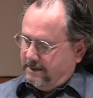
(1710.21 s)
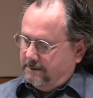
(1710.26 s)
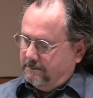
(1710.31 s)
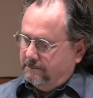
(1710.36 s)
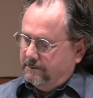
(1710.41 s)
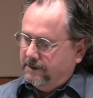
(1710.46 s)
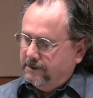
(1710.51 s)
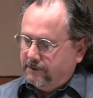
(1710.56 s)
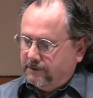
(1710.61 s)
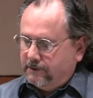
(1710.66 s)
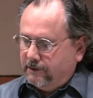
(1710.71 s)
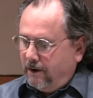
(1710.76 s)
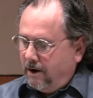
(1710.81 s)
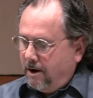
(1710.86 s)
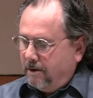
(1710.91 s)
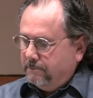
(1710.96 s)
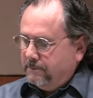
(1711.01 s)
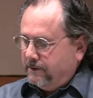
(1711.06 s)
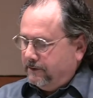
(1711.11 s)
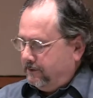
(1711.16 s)
This
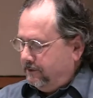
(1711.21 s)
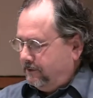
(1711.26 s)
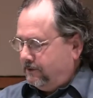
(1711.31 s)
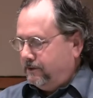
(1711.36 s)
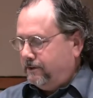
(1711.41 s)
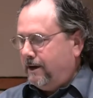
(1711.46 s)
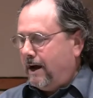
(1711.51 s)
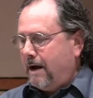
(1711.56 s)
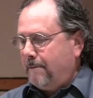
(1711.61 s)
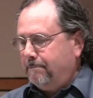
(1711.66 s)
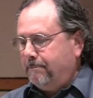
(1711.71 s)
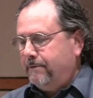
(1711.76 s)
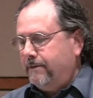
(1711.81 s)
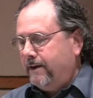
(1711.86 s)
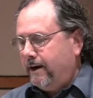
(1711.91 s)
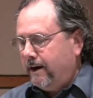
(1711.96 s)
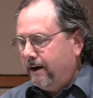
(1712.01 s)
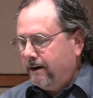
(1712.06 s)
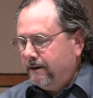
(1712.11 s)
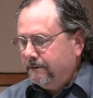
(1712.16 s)
psalm doesn't stop
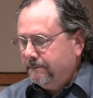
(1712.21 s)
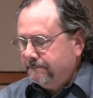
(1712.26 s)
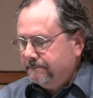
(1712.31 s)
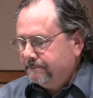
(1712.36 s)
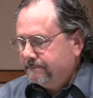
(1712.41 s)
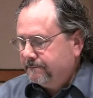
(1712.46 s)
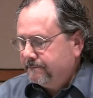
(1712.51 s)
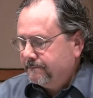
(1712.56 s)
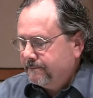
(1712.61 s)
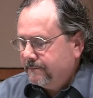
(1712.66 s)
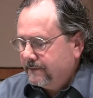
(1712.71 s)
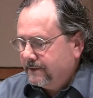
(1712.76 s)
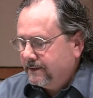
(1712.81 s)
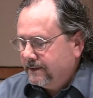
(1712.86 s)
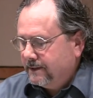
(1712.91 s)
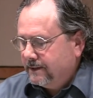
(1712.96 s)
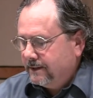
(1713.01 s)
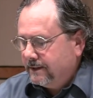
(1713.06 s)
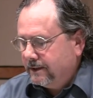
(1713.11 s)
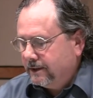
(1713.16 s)
there.
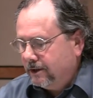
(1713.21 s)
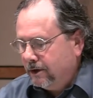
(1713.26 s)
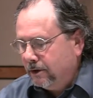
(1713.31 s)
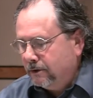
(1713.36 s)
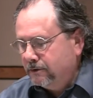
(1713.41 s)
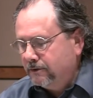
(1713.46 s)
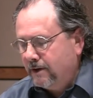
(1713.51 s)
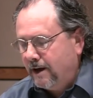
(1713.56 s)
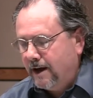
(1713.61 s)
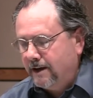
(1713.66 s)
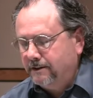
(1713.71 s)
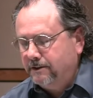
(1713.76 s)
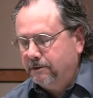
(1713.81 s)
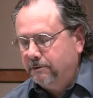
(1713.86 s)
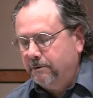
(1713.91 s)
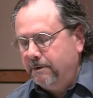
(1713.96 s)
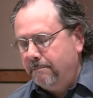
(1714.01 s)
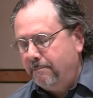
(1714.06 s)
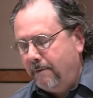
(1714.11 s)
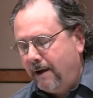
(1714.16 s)
It goes on to
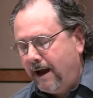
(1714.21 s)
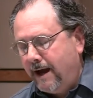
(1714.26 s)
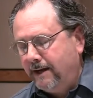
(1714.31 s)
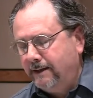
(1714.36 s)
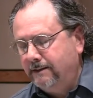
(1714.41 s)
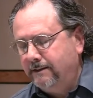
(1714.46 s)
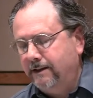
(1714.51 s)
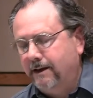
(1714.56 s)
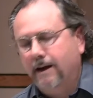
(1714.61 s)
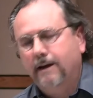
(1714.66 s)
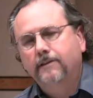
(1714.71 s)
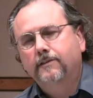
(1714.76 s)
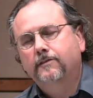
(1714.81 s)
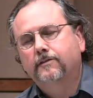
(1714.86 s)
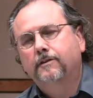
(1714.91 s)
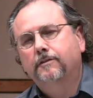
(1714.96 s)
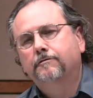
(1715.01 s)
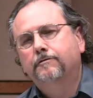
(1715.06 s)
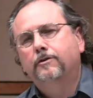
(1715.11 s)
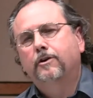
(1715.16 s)
remind us
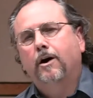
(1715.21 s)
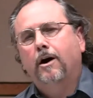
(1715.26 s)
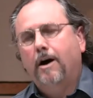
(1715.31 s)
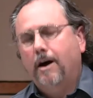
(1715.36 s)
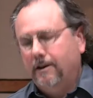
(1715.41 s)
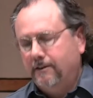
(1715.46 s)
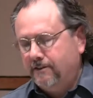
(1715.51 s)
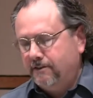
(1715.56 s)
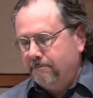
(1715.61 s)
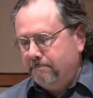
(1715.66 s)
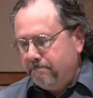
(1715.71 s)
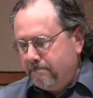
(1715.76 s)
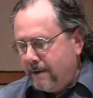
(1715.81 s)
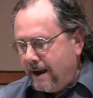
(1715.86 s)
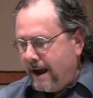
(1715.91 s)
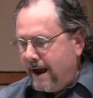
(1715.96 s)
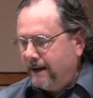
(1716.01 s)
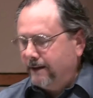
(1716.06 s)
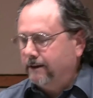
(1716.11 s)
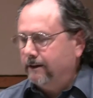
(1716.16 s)
of God's
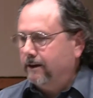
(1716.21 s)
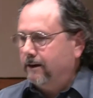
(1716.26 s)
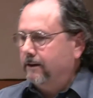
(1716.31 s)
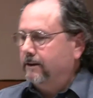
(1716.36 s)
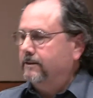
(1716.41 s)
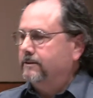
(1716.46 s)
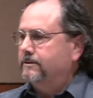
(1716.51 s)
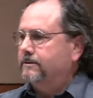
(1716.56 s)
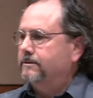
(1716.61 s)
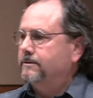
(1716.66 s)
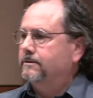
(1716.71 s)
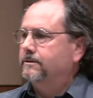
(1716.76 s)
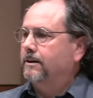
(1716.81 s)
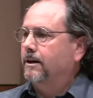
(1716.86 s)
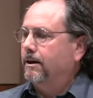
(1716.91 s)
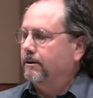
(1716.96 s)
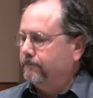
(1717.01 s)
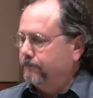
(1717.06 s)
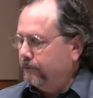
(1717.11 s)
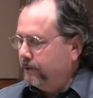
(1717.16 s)
manner
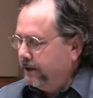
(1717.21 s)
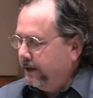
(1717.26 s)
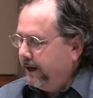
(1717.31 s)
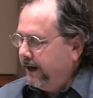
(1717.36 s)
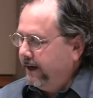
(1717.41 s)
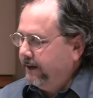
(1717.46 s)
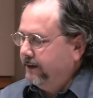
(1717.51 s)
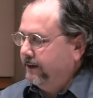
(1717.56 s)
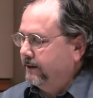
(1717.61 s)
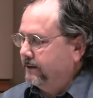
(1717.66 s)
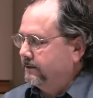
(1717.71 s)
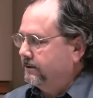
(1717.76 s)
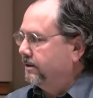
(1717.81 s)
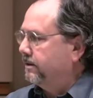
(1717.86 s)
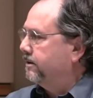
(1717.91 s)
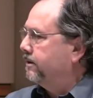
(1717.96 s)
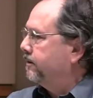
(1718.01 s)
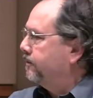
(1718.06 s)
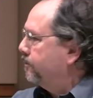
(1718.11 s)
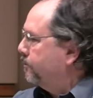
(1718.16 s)
of relating to
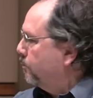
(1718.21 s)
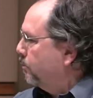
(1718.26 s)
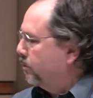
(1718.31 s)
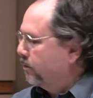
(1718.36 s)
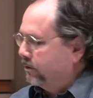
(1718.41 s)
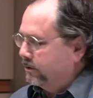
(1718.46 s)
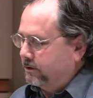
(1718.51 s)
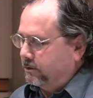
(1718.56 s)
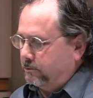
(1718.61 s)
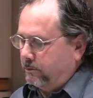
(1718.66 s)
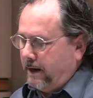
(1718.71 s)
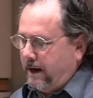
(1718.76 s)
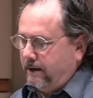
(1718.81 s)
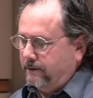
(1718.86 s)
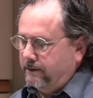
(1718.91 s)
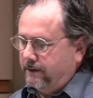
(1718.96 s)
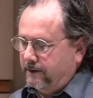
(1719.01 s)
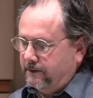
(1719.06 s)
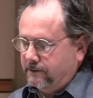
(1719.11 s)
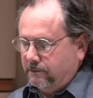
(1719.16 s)
this world
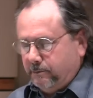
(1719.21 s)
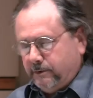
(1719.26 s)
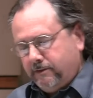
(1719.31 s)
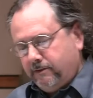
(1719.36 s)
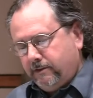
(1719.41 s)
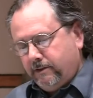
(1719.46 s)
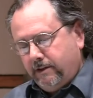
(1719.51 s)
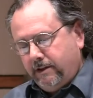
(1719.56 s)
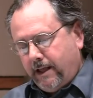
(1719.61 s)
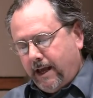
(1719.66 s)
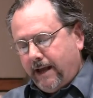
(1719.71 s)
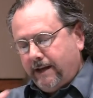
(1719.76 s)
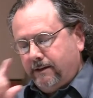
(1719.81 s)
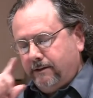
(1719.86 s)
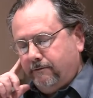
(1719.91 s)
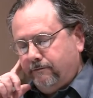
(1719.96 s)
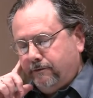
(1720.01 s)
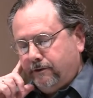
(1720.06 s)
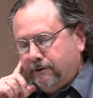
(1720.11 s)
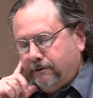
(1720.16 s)
around us. We see that
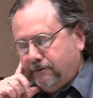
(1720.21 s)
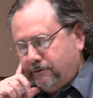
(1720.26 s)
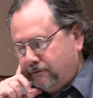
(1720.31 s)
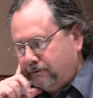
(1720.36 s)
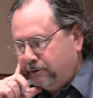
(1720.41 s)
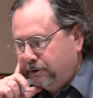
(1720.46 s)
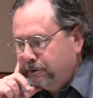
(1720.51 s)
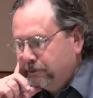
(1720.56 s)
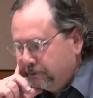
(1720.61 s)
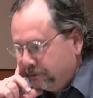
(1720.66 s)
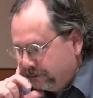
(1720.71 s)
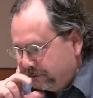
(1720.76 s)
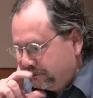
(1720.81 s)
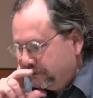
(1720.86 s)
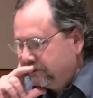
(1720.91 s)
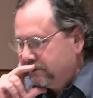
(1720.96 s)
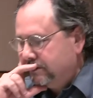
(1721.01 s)
in verse 2.